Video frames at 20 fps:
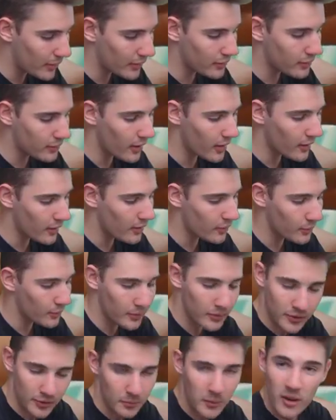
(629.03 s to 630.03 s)
Burning Shadows,
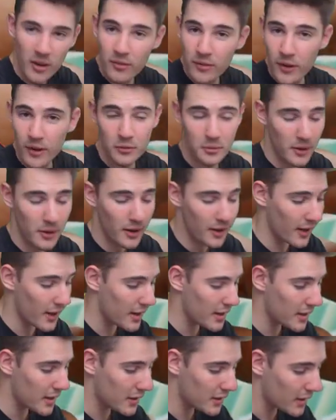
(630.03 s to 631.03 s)
which is my first one,
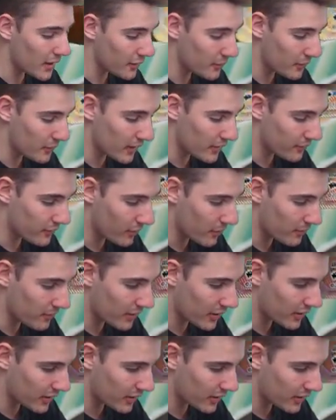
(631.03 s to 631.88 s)
and another one from